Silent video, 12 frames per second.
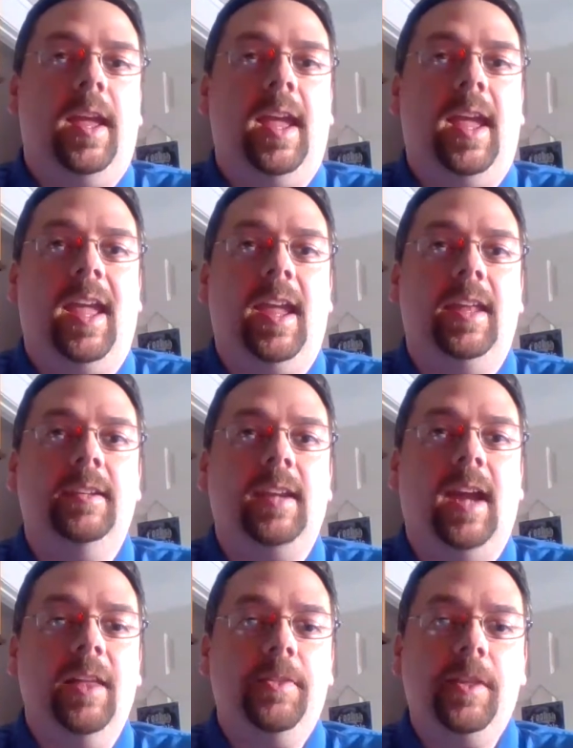And
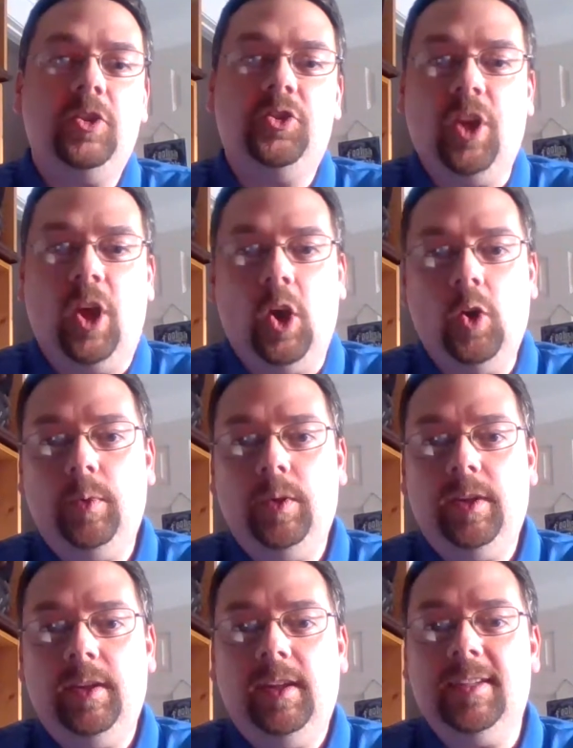I think Job
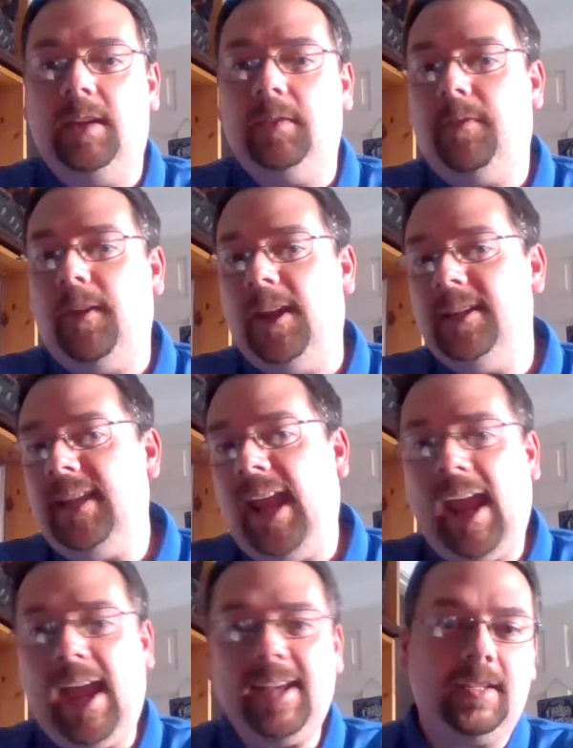is a
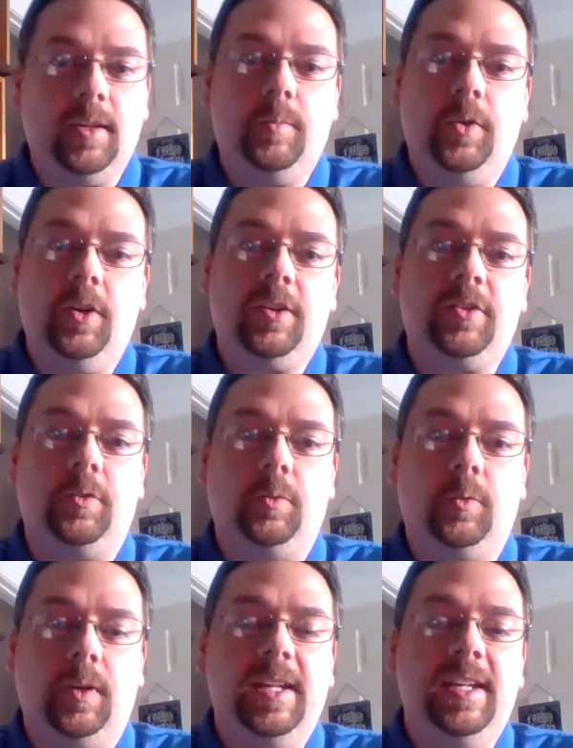fantastic book to
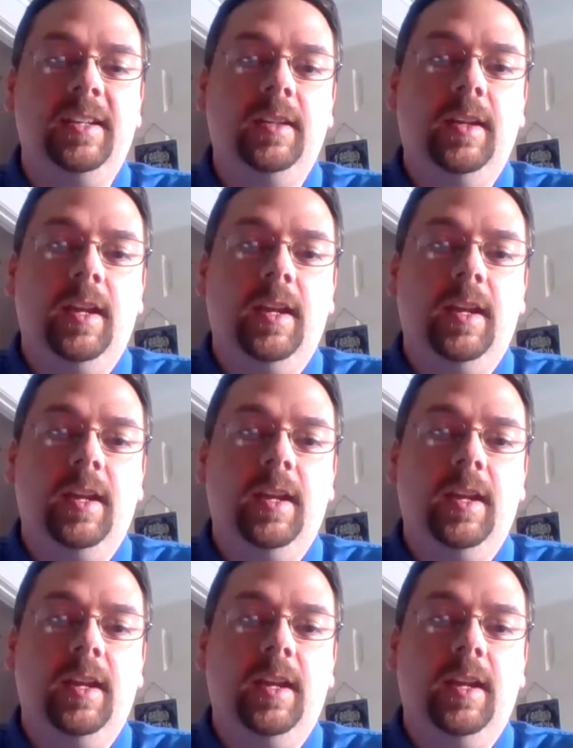read